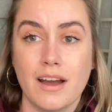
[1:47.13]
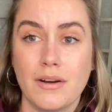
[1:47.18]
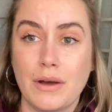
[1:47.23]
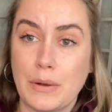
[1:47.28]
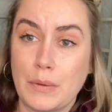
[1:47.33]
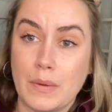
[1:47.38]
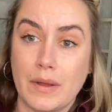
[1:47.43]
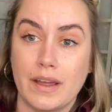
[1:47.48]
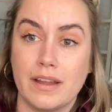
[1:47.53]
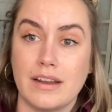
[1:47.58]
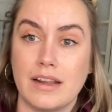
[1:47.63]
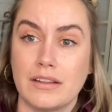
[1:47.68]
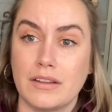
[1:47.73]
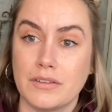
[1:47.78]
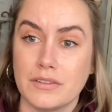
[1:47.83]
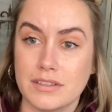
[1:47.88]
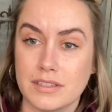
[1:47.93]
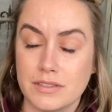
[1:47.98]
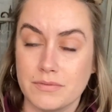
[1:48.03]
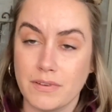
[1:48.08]
How do I download
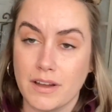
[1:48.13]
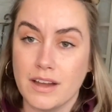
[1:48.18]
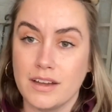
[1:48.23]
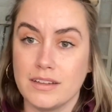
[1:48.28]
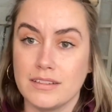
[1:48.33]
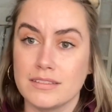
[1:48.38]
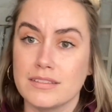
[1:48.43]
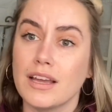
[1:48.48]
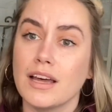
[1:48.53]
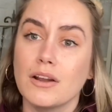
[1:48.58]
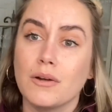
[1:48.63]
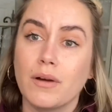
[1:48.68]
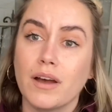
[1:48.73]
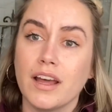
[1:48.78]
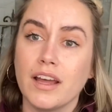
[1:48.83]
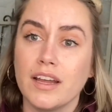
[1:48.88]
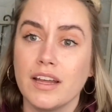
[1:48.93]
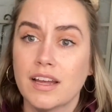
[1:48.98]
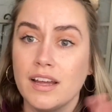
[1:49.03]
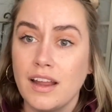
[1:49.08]
these fonts? How do
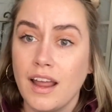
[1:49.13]
I